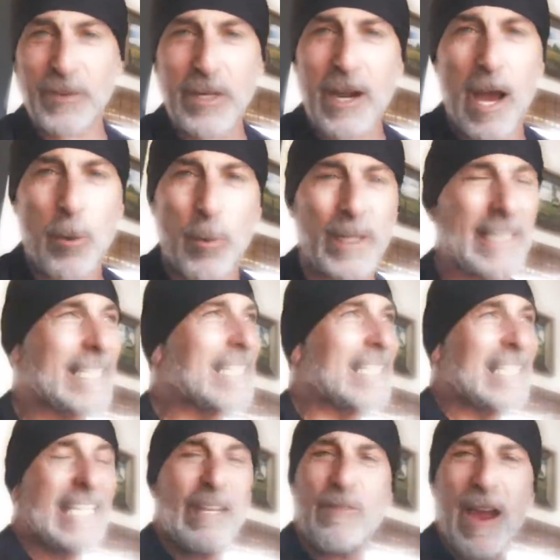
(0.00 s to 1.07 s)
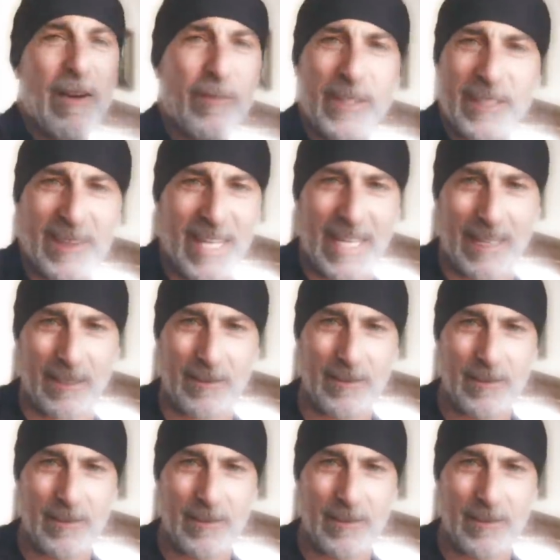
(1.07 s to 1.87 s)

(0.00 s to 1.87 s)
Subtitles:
you're not willing to leave everything,